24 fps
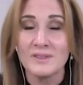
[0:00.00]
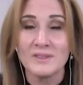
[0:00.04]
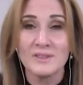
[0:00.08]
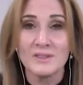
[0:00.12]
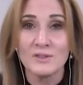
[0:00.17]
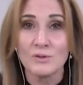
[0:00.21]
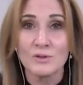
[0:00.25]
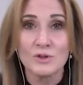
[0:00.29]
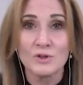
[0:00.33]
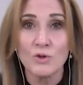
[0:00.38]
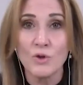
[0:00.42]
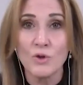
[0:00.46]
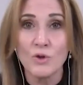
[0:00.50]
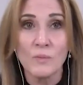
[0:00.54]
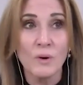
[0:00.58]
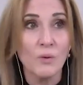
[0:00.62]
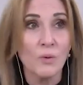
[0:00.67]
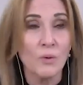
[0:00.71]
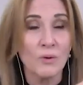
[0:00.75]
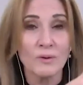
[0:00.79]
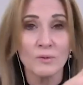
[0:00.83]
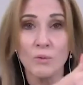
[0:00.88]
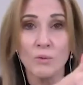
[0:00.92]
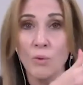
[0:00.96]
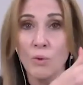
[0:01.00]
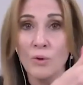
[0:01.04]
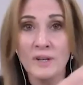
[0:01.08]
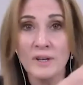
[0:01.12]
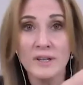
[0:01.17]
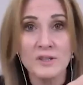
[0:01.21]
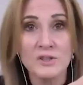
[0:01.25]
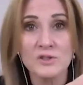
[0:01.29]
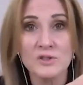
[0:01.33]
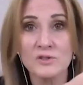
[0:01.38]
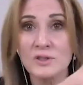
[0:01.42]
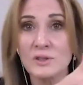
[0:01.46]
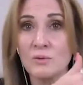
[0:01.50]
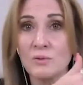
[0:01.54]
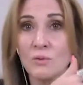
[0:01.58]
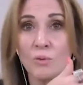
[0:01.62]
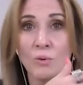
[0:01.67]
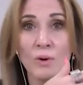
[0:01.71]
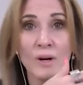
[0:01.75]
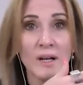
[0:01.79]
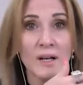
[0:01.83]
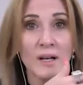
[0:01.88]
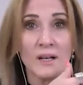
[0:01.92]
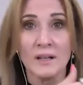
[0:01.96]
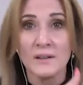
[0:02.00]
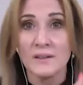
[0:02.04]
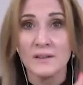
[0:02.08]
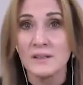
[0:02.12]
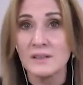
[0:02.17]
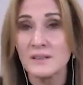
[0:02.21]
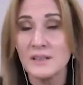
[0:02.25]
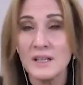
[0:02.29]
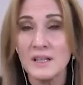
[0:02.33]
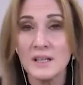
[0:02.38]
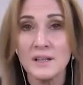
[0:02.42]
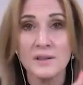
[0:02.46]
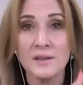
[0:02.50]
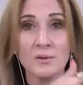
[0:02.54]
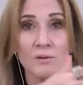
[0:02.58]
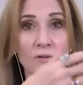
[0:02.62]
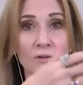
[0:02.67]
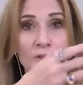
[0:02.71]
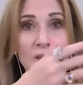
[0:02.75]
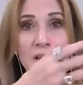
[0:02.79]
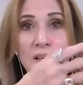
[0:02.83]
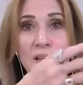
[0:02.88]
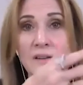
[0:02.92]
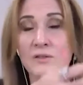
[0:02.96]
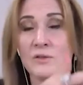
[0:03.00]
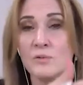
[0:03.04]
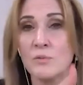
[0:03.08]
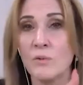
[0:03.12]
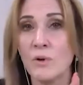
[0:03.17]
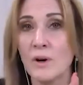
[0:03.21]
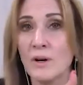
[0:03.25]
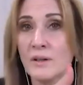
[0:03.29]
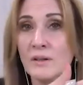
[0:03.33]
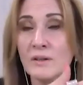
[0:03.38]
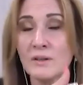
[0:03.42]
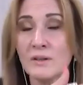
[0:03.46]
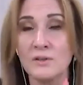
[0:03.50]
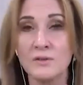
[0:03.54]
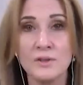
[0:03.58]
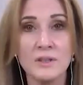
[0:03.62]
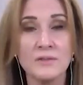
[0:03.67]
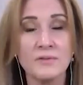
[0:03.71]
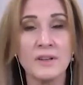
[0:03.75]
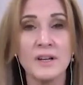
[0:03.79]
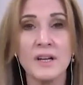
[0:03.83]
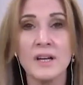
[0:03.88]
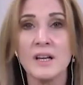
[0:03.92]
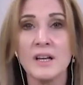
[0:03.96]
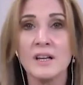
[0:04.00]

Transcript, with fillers: your trauma or the war history or the death of a loved one, grief.